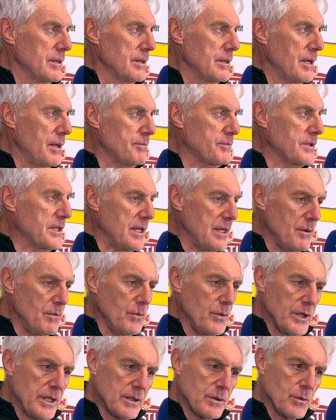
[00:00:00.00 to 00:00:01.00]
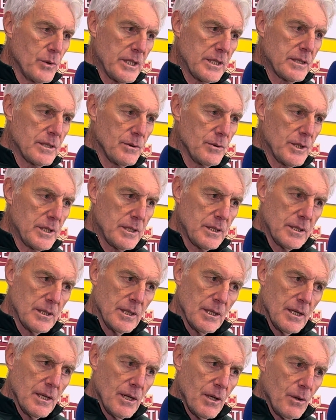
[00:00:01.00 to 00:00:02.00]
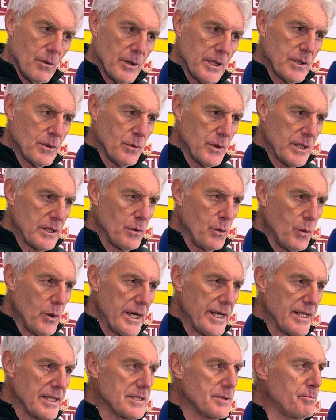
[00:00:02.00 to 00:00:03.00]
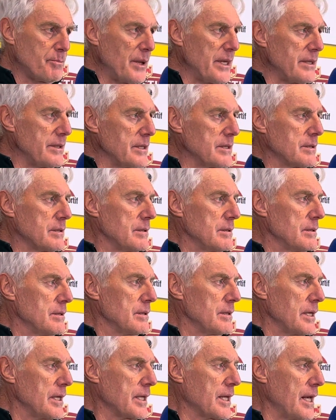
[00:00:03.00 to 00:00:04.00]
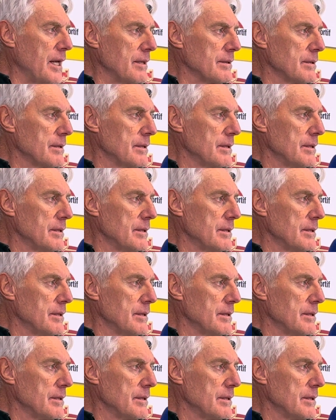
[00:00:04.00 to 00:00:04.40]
A team with, with, with, with, with winning spirit again.